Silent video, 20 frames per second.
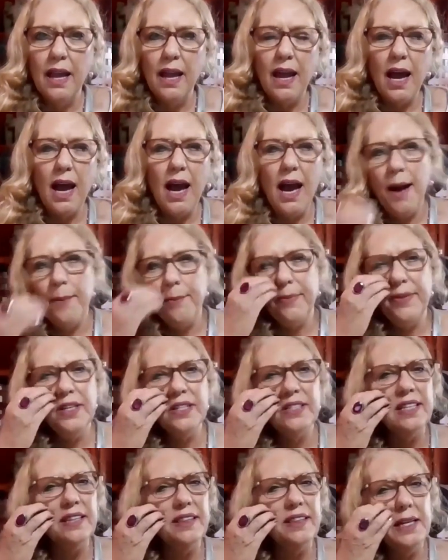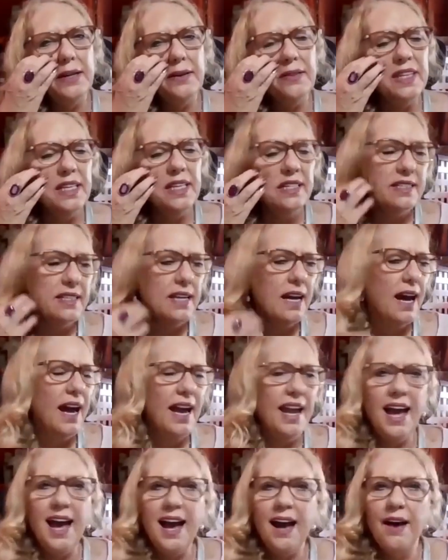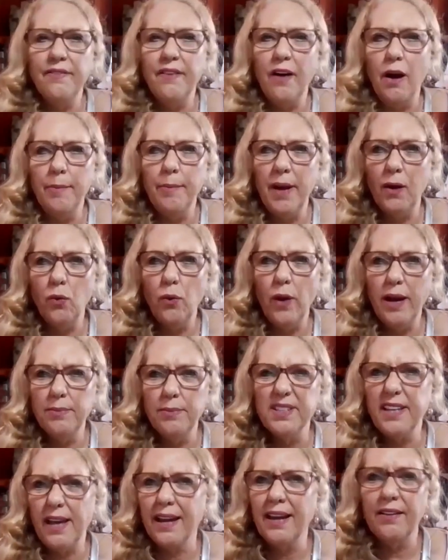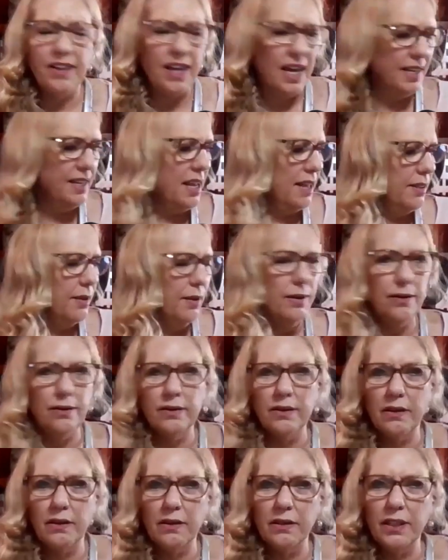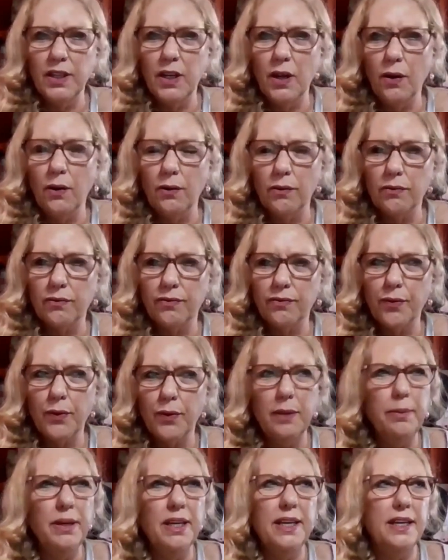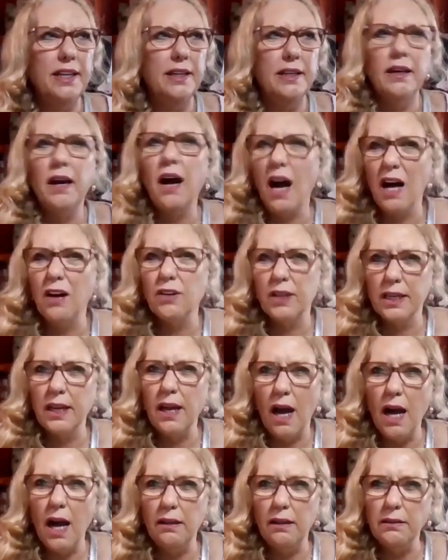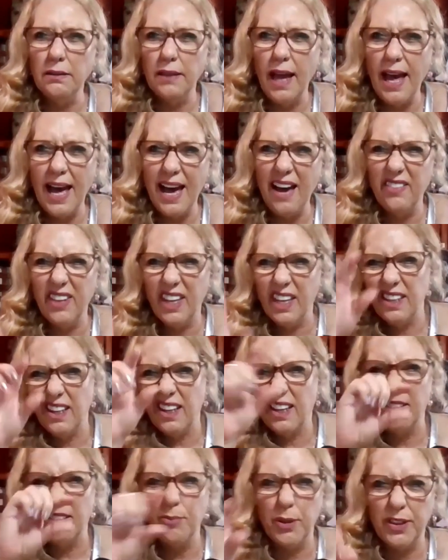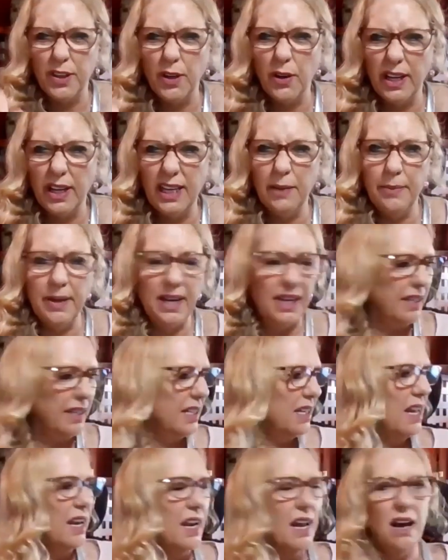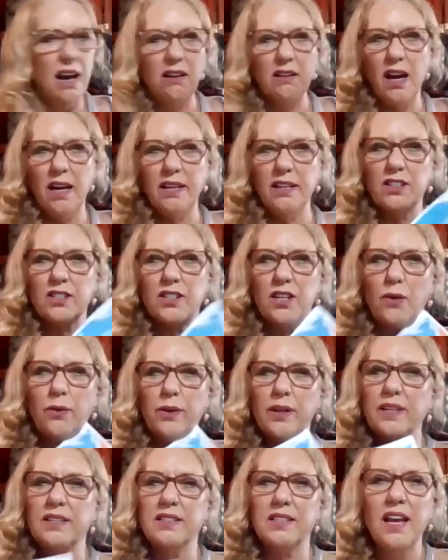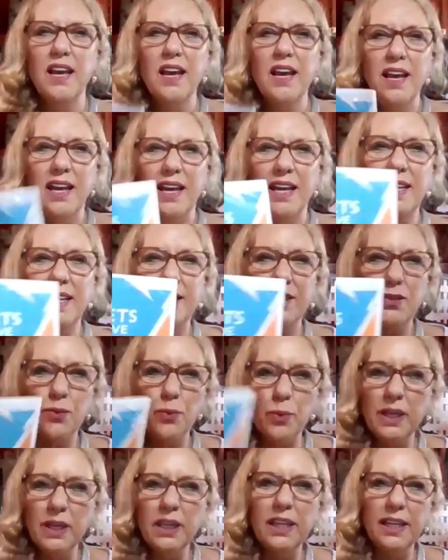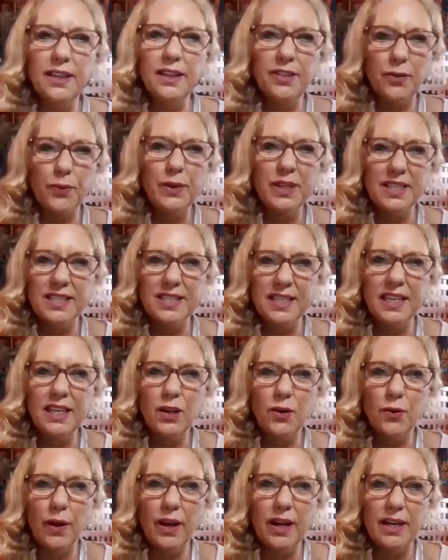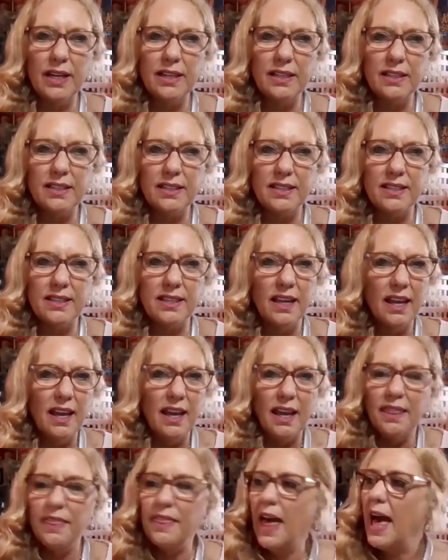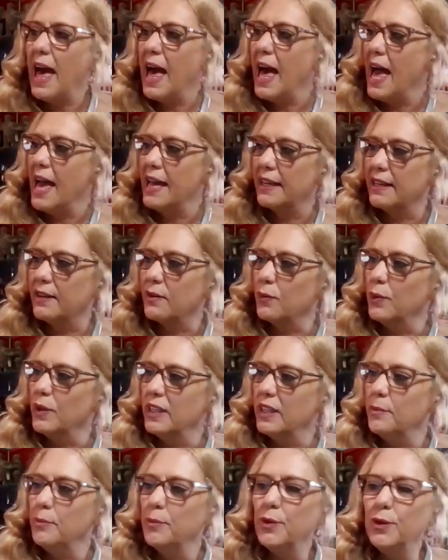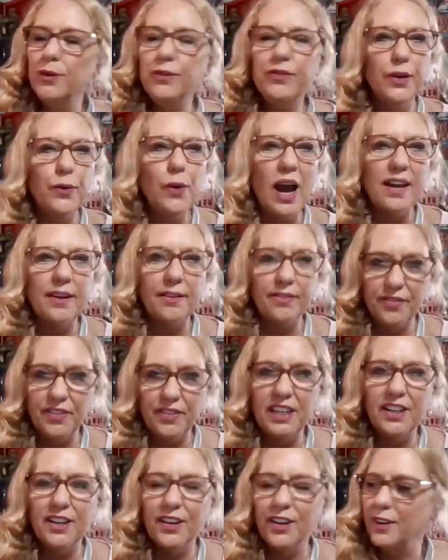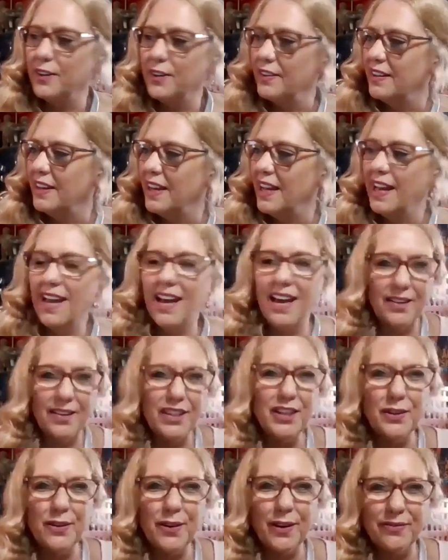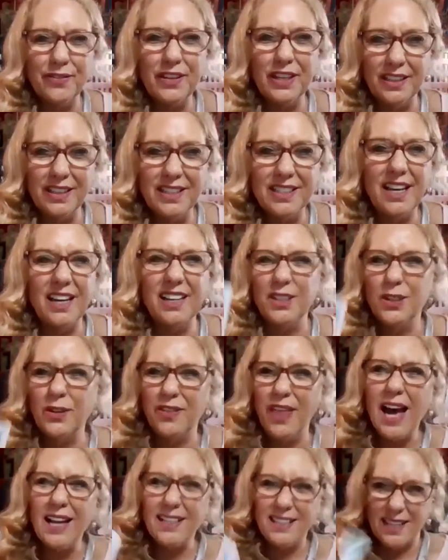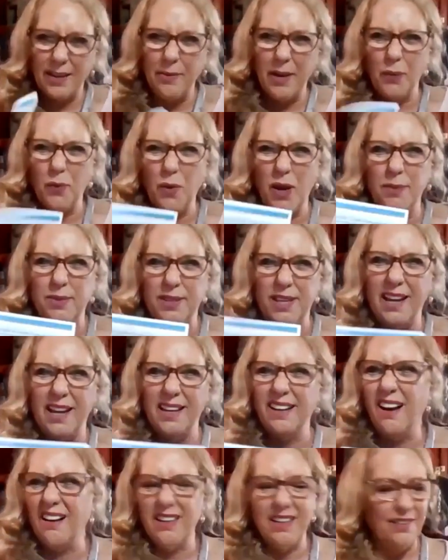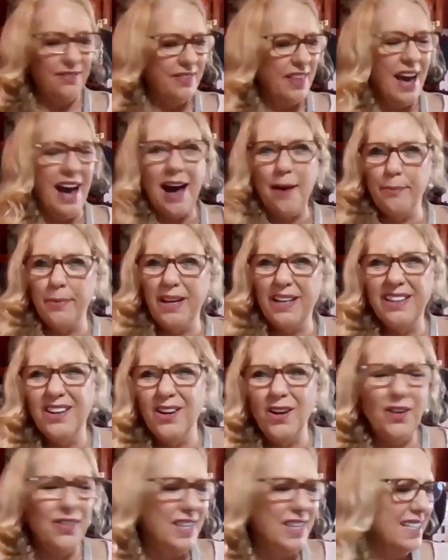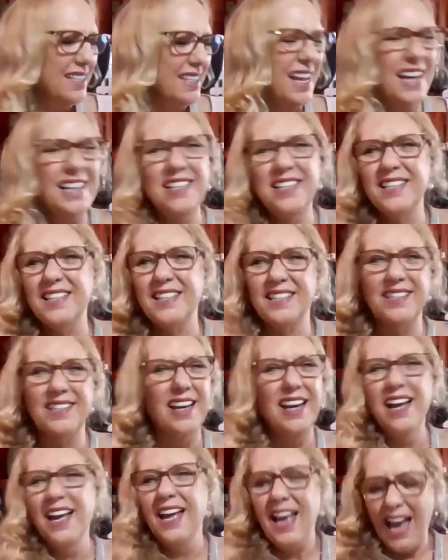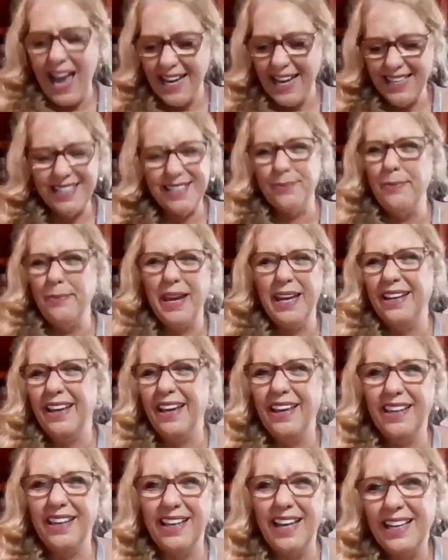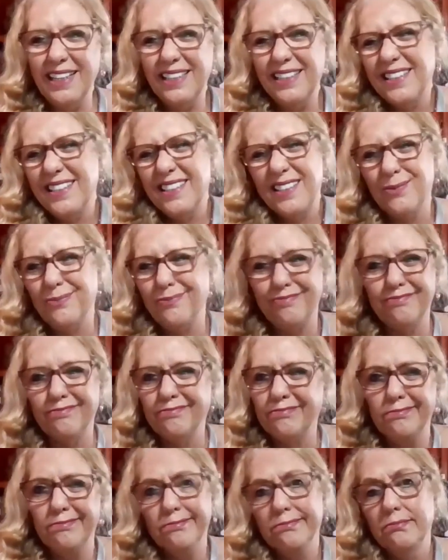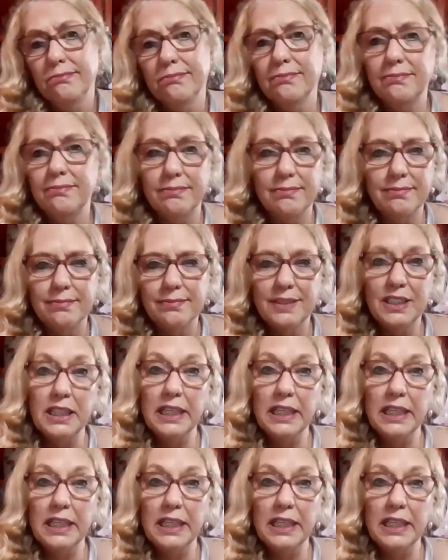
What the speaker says: I have on my website another, freebie I'll have that you can put their email in, and I'll kind of show it. It's really 3 secrets that really move you out of fear, a feeling stuck. So that's on my website, and I'll give that. But no, I just made it. I just did it.